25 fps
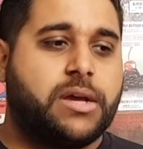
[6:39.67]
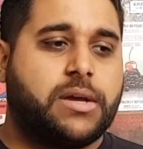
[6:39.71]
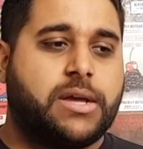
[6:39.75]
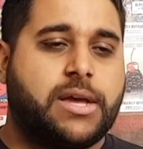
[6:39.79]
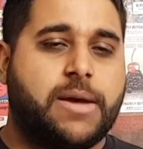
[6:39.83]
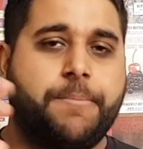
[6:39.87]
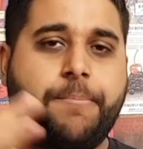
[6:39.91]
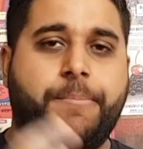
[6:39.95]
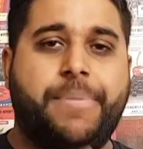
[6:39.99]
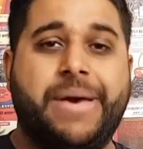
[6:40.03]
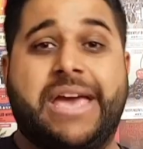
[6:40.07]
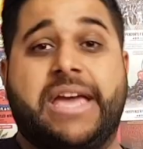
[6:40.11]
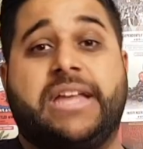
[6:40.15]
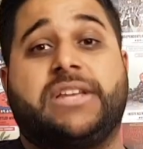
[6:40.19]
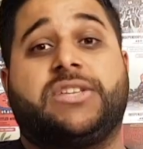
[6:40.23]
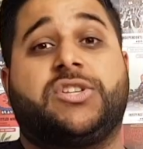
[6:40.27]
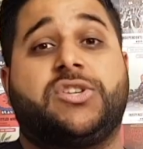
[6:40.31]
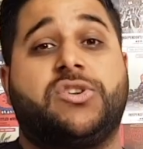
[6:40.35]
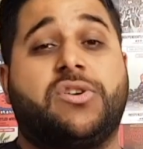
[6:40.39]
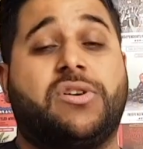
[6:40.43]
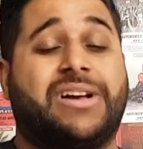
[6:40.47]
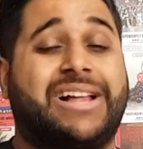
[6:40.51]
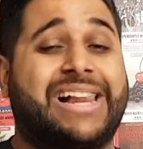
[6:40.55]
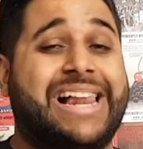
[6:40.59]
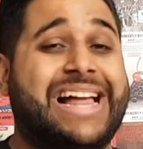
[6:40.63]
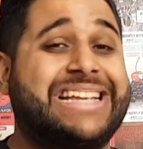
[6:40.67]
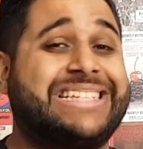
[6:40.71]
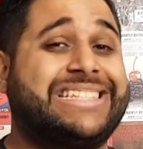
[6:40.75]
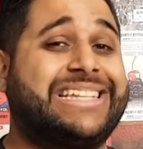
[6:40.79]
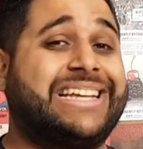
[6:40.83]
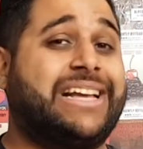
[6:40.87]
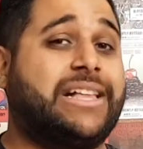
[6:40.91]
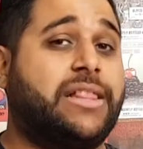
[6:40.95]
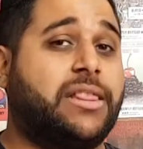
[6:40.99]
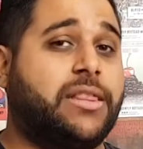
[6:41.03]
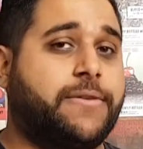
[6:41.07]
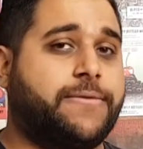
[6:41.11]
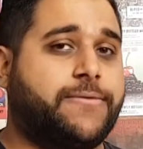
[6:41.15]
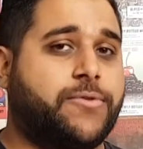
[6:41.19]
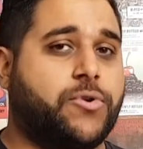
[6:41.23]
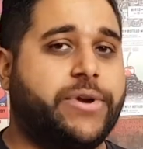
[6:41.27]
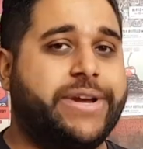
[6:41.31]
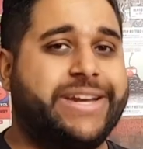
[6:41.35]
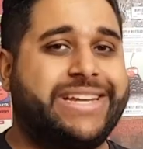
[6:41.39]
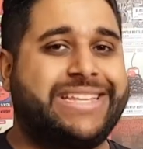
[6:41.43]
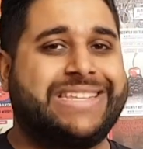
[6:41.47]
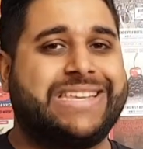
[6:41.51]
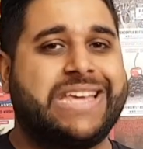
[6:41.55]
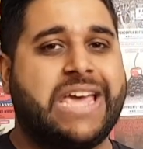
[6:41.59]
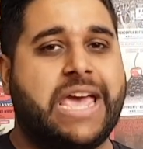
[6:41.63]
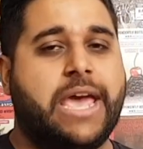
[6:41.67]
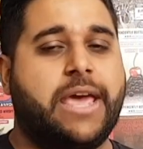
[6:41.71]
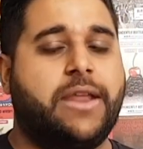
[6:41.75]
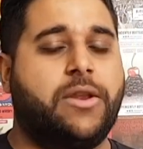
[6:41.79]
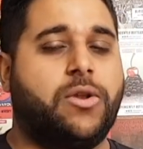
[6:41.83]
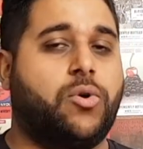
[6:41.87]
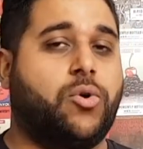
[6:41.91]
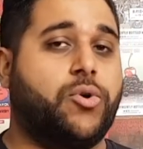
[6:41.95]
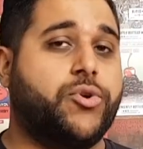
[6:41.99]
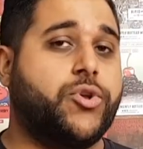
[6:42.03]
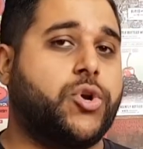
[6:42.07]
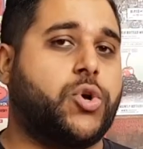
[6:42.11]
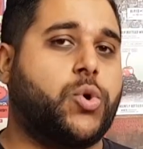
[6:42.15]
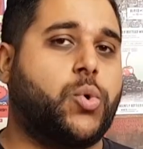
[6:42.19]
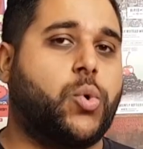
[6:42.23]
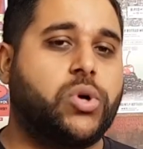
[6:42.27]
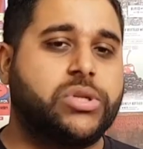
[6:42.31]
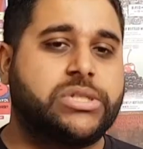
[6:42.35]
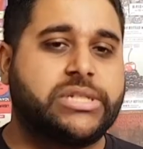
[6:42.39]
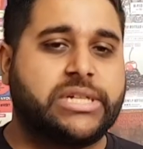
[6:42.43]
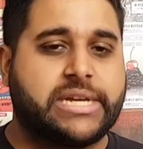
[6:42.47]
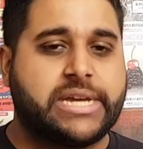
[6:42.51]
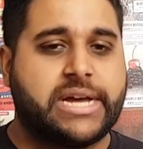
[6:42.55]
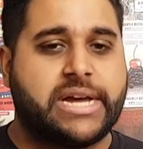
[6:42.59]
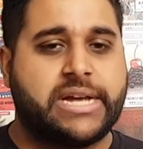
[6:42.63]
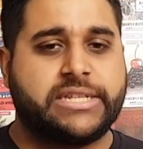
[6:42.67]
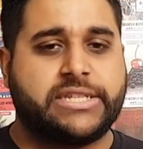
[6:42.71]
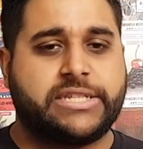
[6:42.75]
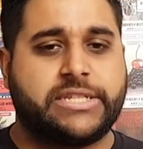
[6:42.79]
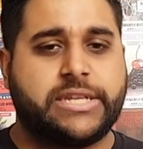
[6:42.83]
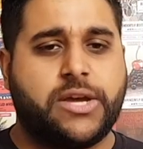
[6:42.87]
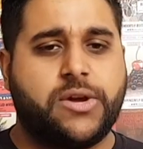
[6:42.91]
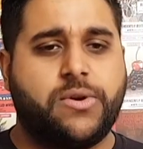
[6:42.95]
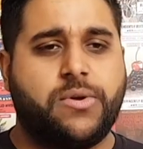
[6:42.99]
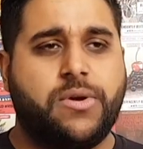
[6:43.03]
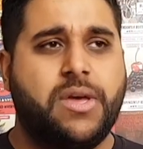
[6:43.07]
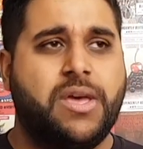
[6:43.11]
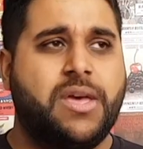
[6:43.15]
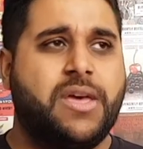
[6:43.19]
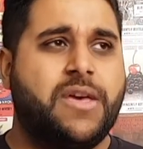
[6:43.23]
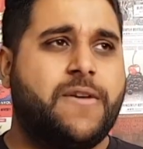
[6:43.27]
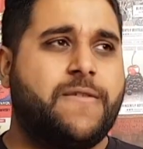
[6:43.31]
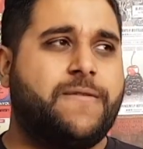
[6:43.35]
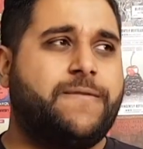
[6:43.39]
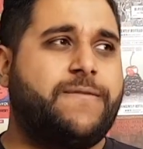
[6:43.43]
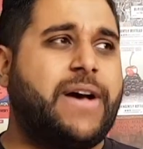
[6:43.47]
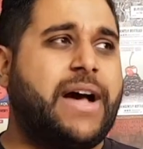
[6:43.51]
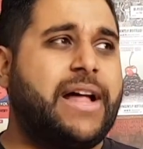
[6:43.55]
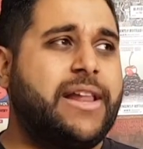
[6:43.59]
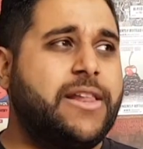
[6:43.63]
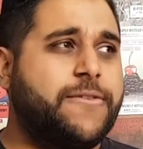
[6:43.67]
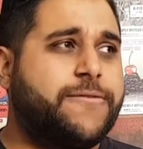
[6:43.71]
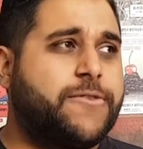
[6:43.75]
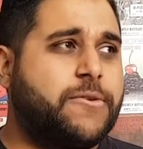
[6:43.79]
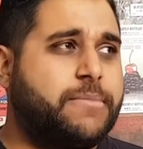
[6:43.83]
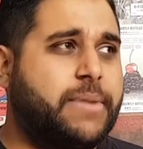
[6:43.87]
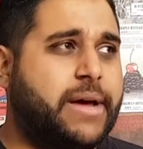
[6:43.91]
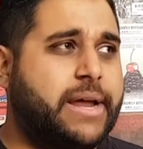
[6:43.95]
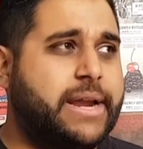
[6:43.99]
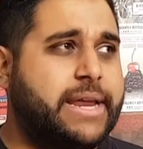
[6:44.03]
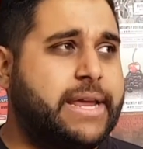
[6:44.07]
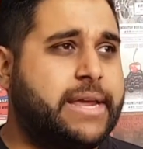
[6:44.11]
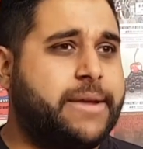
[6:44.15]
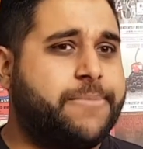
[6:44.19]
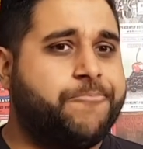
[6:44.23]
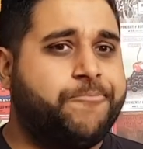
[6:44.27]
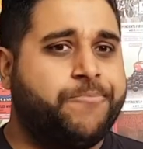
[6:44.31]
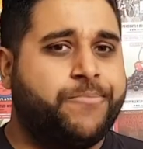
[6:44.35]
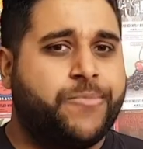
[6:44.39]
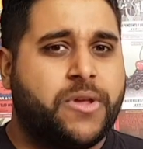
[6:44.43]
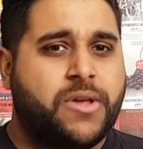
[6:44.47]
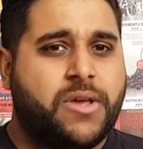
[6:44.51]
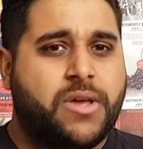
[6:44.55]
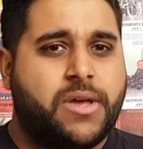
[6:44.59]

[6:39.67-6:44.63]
compared to your classic Laphroaig 10 or your quarter cask. So, value for money.